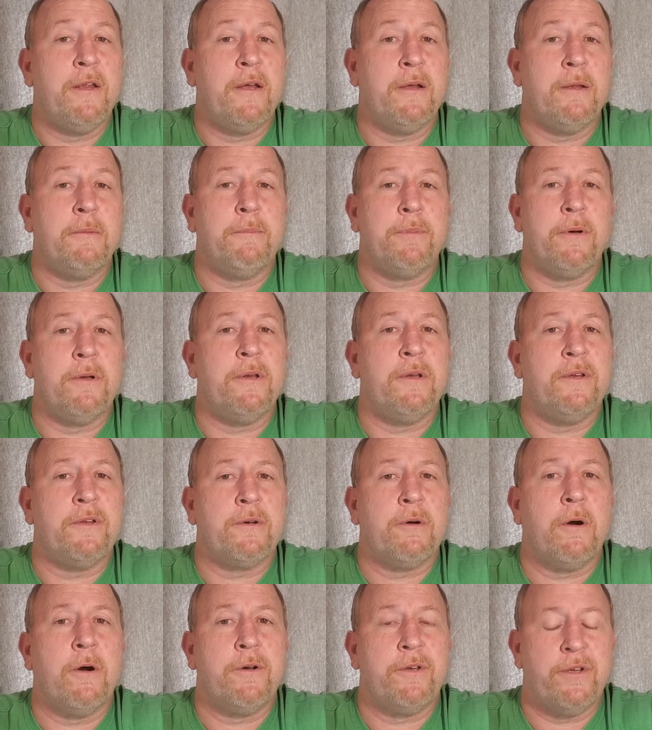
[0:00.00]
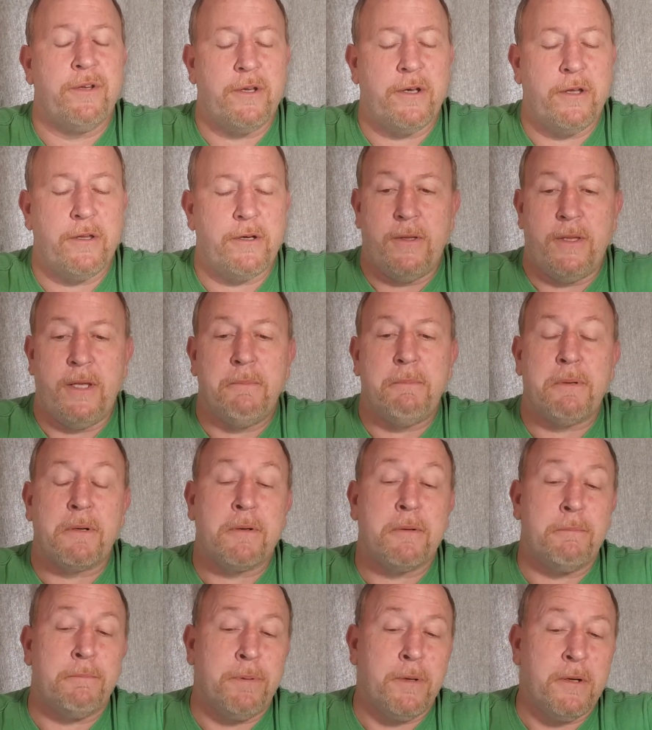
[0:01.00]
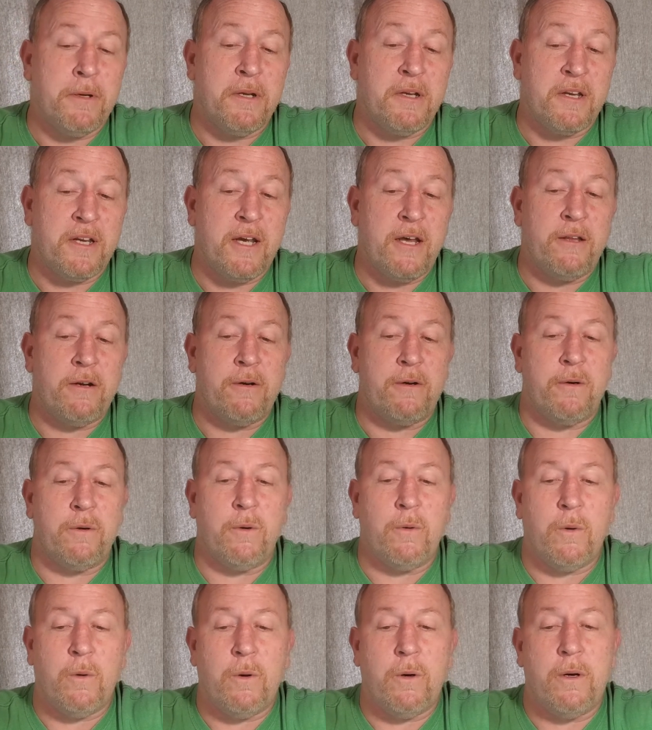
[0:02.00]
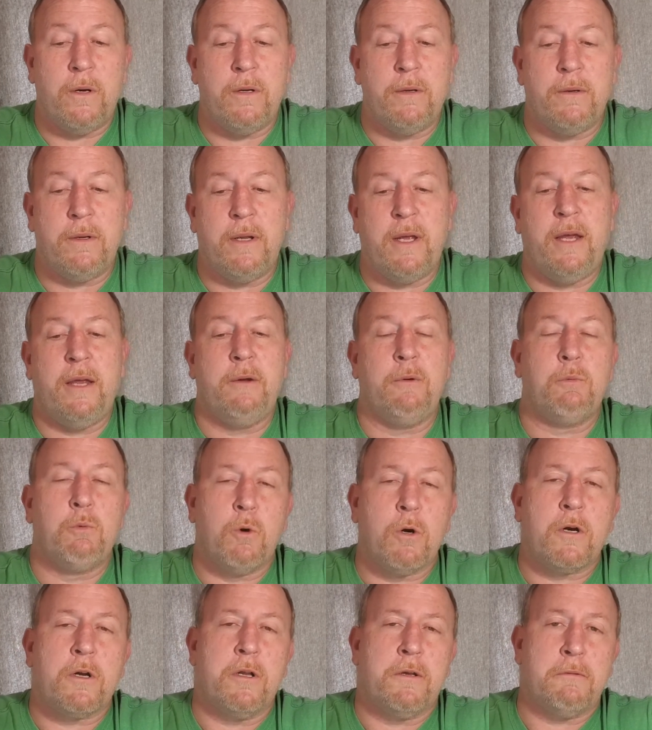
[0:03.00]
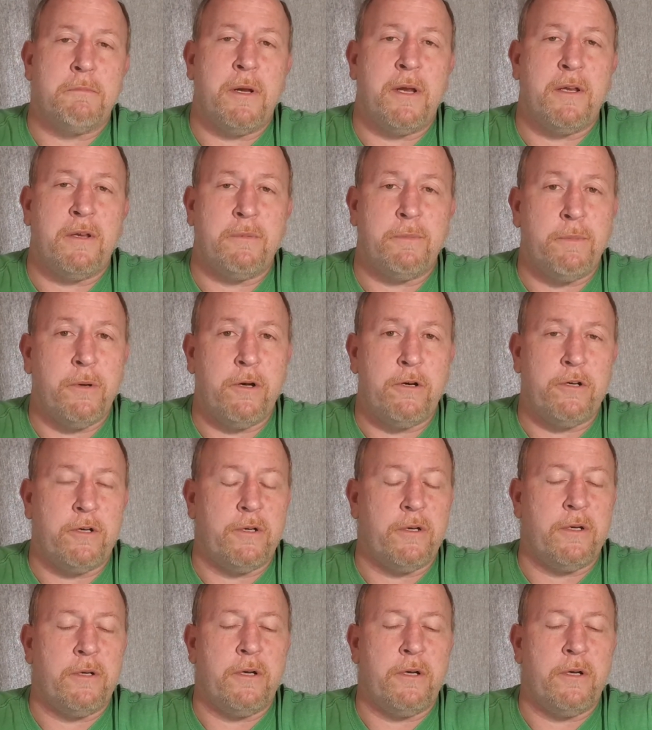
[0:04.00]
putting these cars together. They've been putting together on a working man's budget.